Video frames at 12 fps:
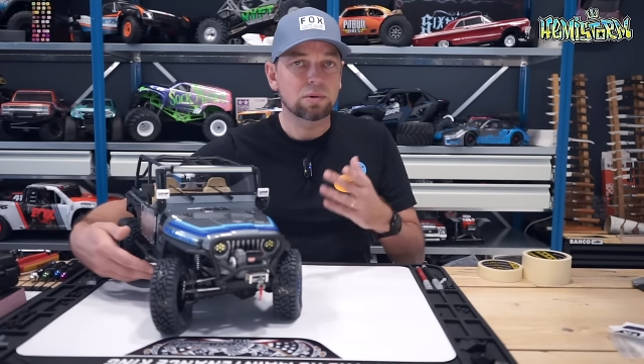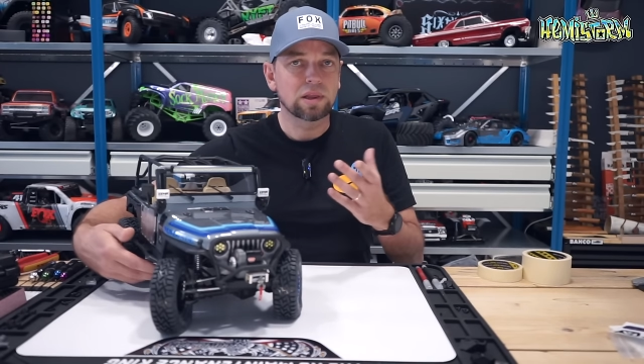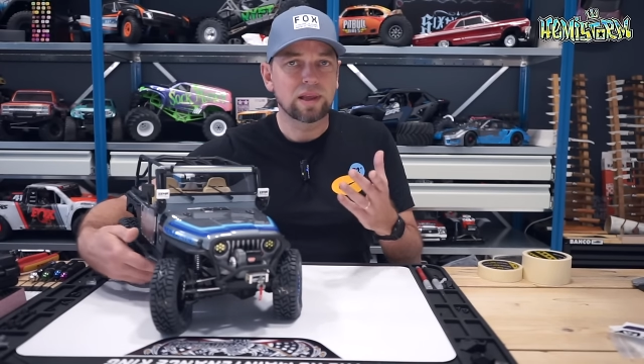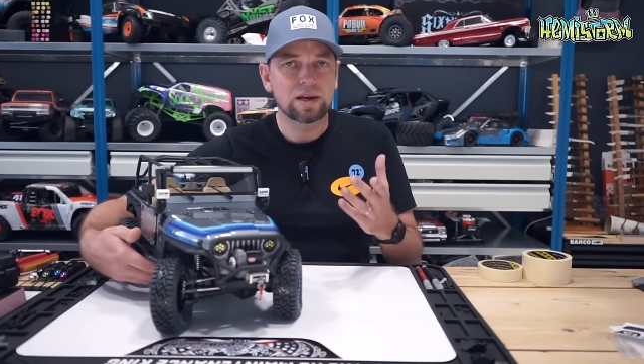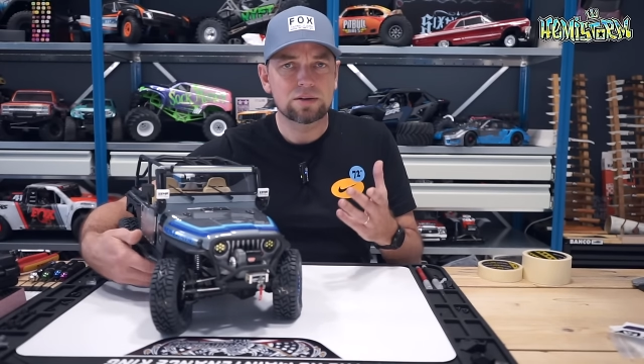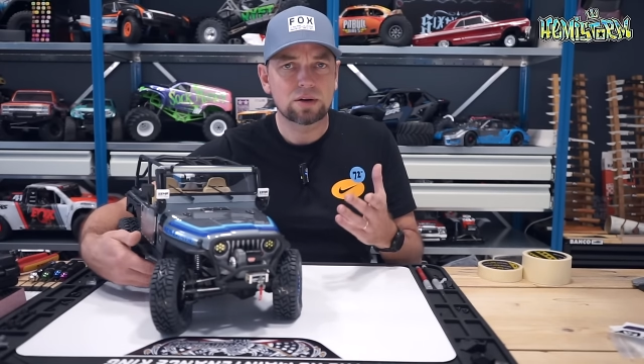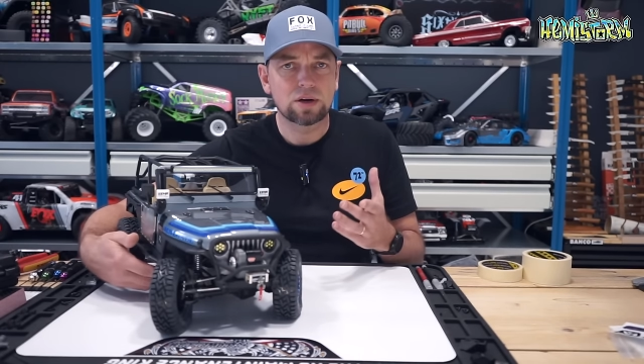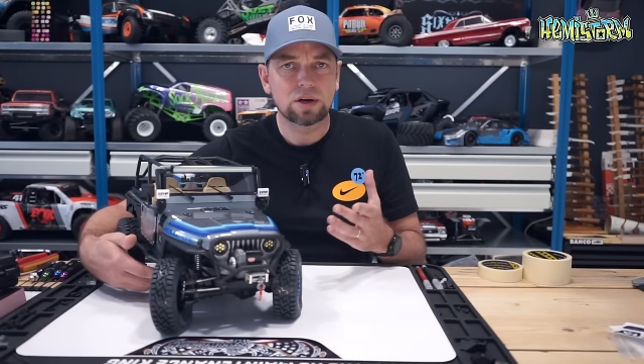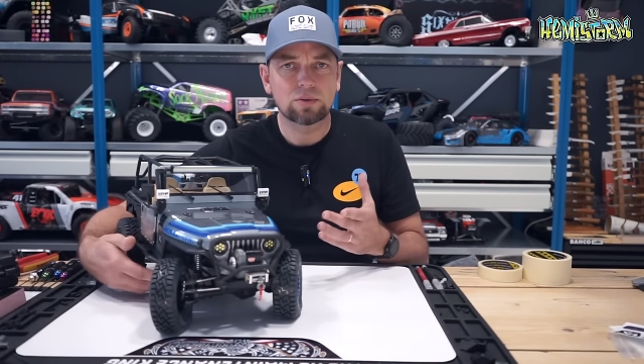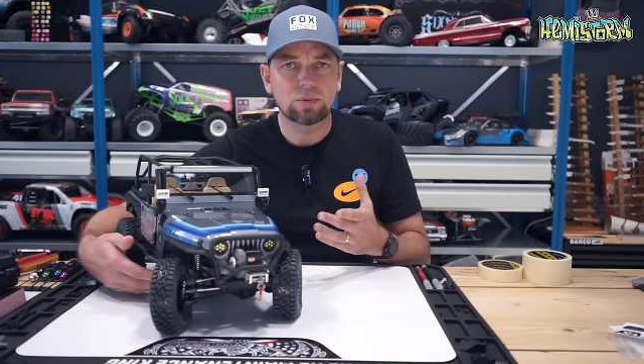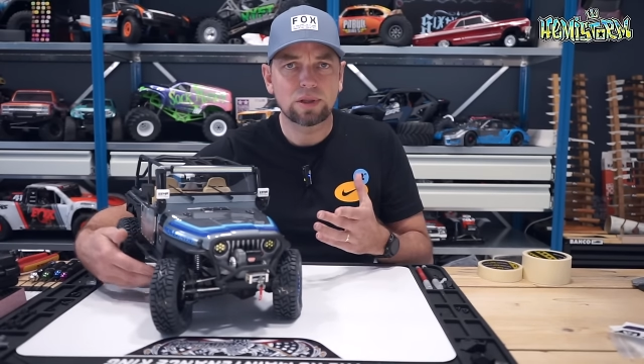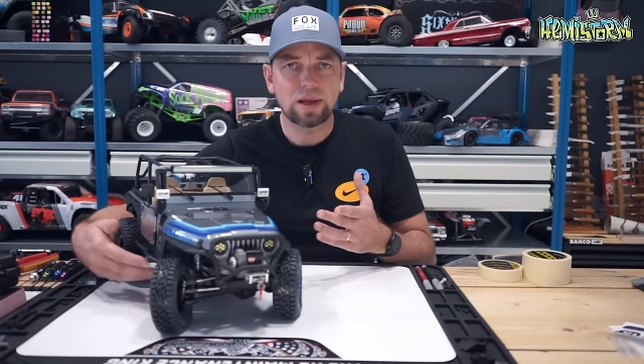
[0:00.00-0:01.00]
but laser
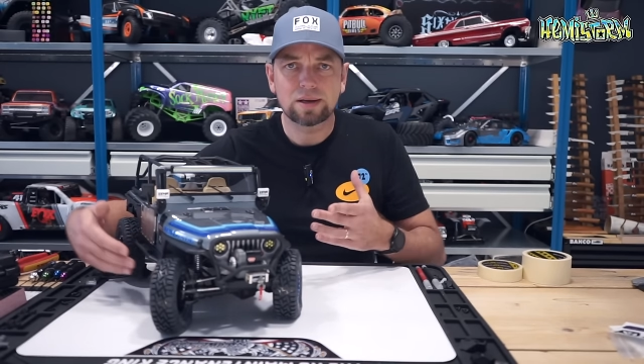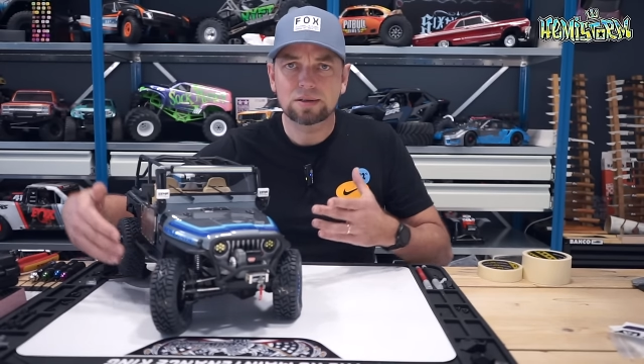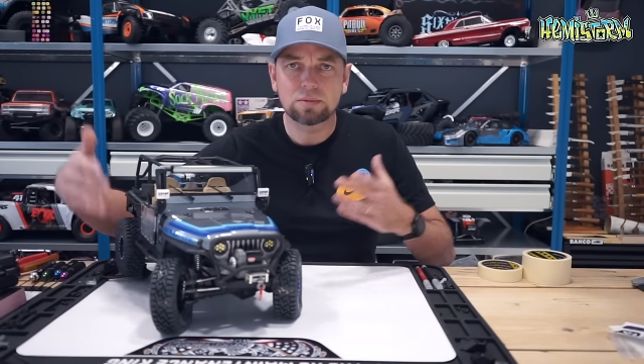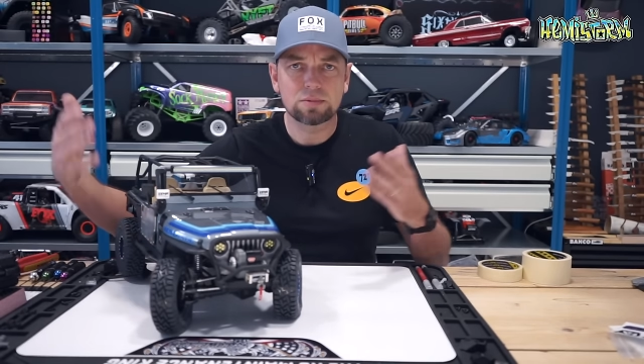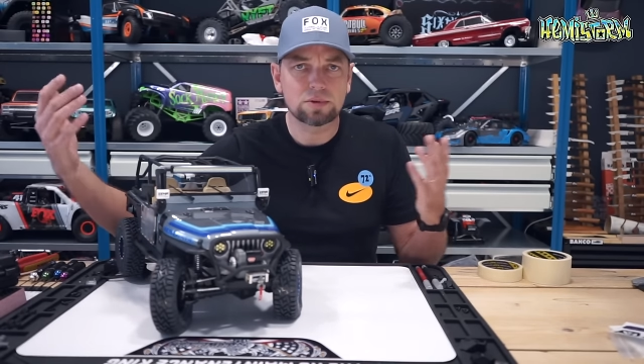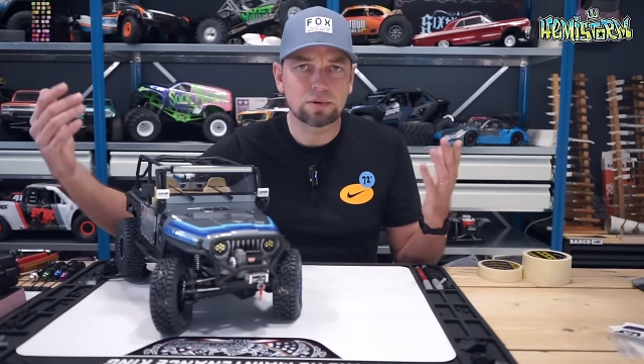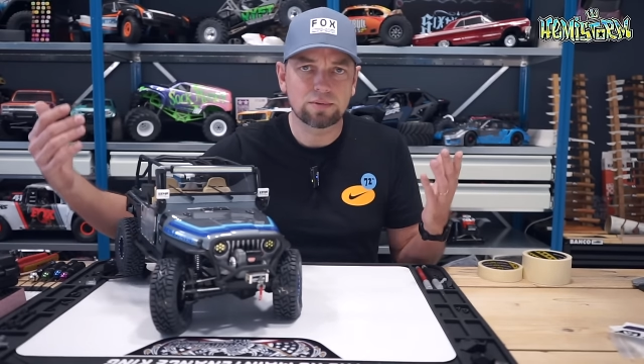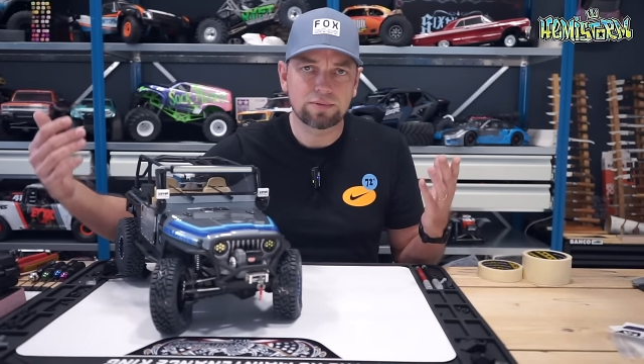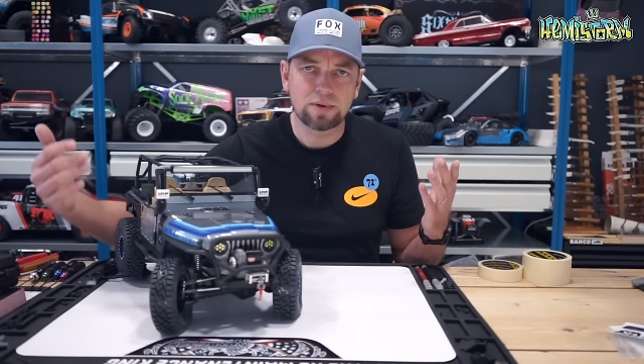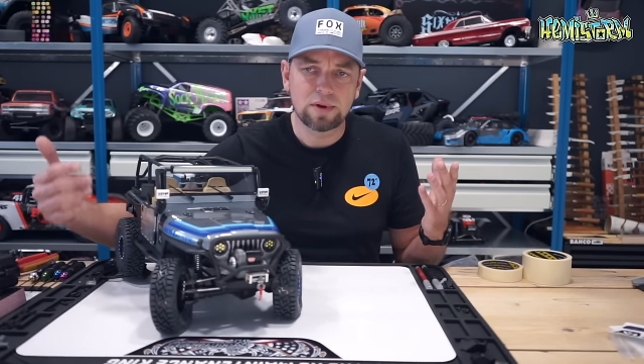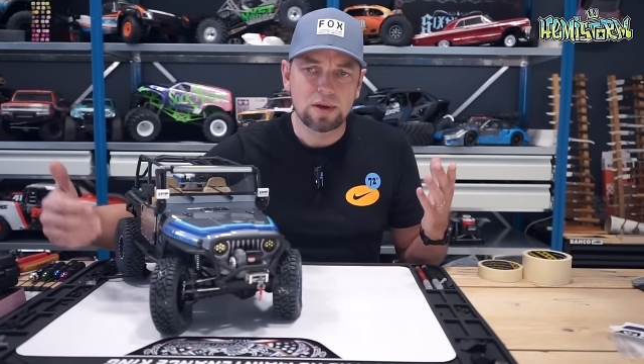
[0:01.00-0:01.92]
cut with like some sort of